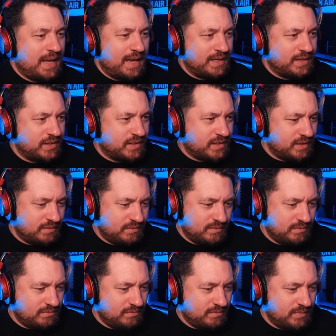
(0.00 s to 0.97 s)
just
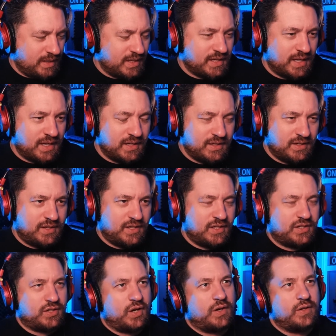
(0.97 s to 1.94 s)

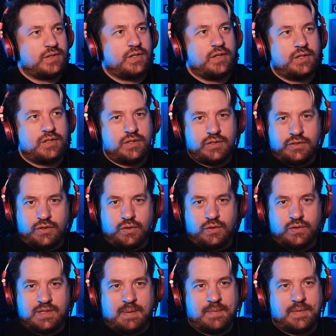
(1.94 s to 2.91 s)
she's chosen to
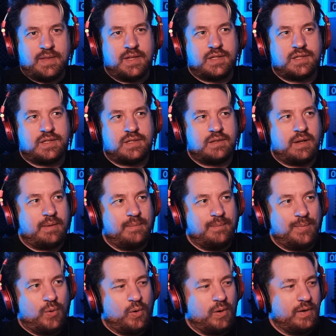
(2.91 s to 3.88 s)
do something that's
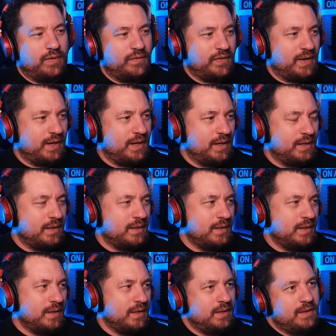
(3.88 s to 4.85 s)
more of a
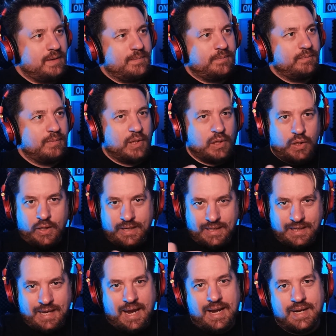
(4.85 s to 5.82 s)

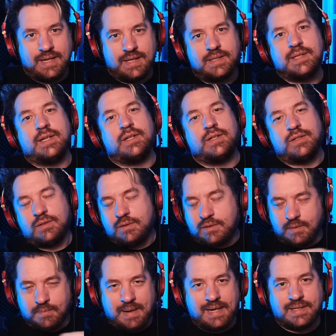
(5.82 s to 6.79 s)
melodic cadence than
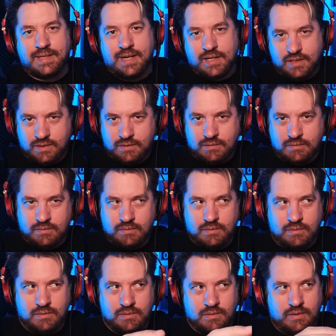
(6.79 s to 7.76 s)
to make sense,
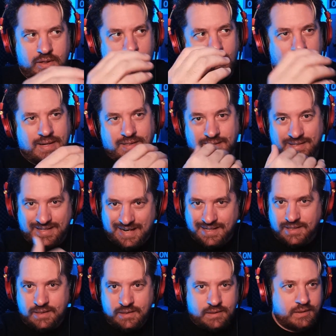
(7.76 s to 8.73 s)
you know, as a
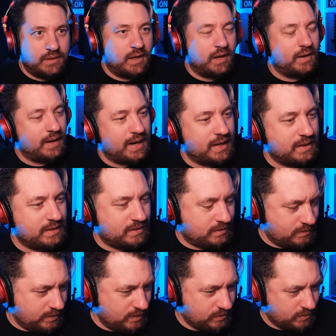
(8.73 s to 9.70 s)
sentence, you know, and
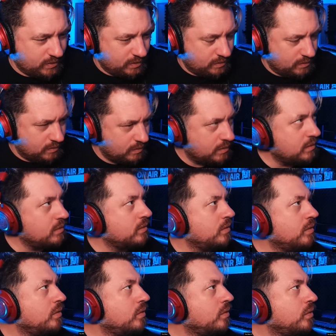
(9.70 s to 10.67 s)
it's interesting.
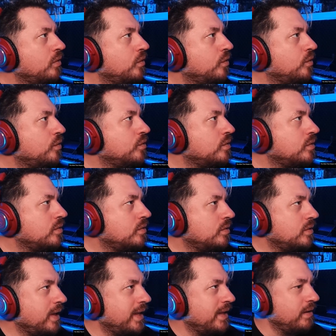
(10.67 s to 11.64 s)

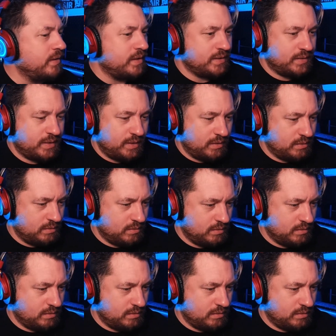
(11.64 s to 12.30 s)
Yeah, there it is. Hang on.